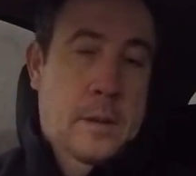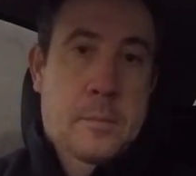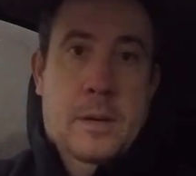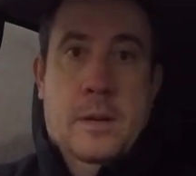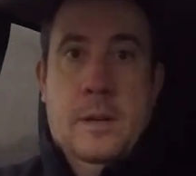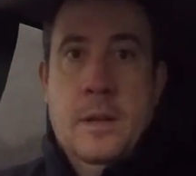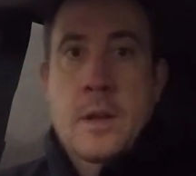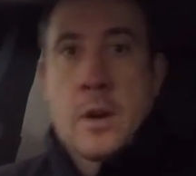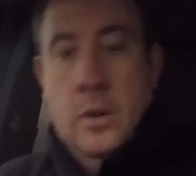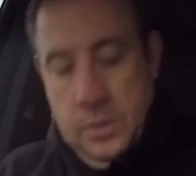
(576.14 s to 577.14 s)
But
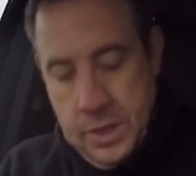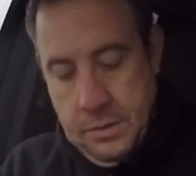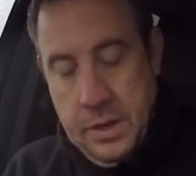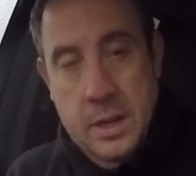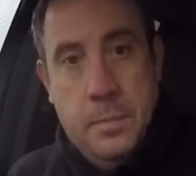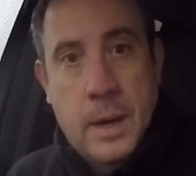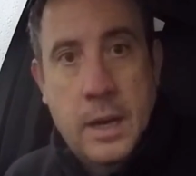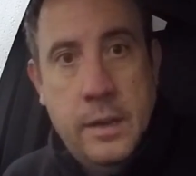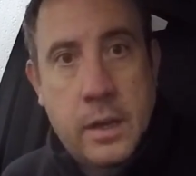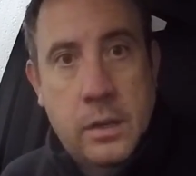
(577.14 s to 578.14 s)
all joking
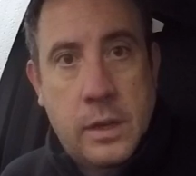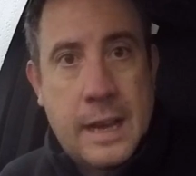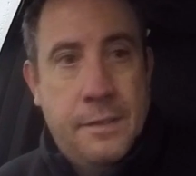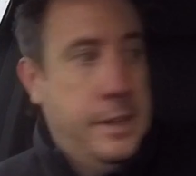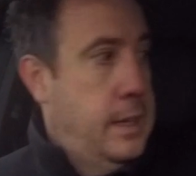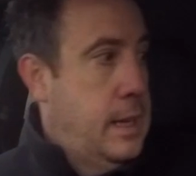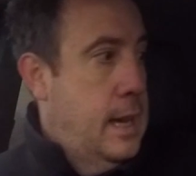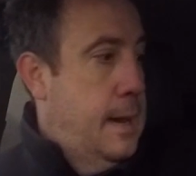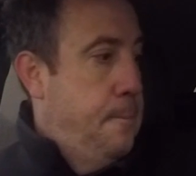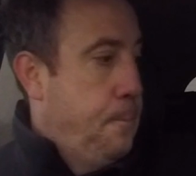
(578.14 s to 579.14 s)
apart, you got to look after your
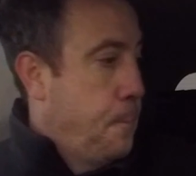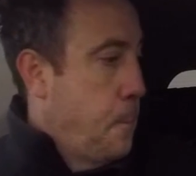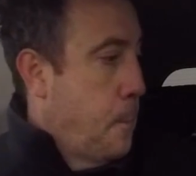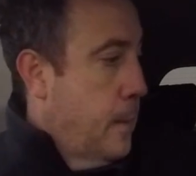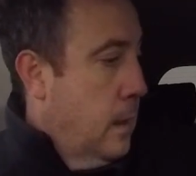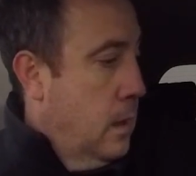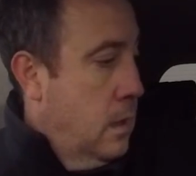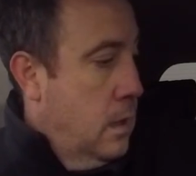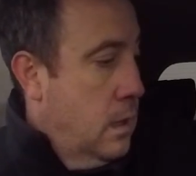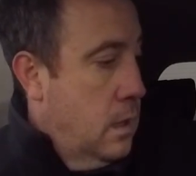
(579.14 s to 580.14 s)
kit
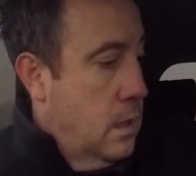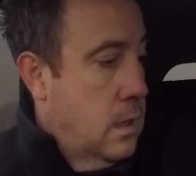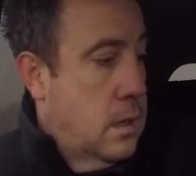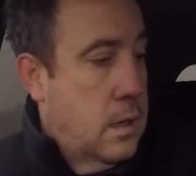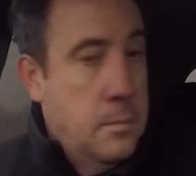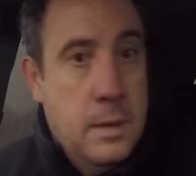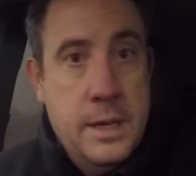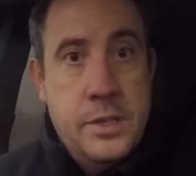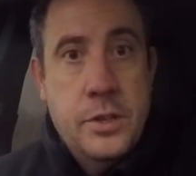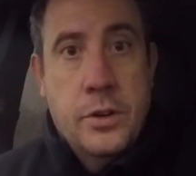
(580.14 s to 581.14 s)
uh, and
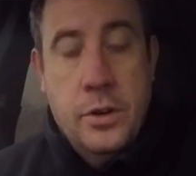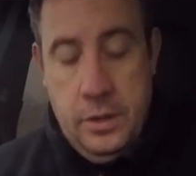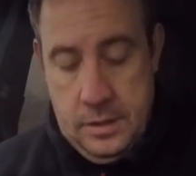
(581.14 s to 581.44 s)
make sure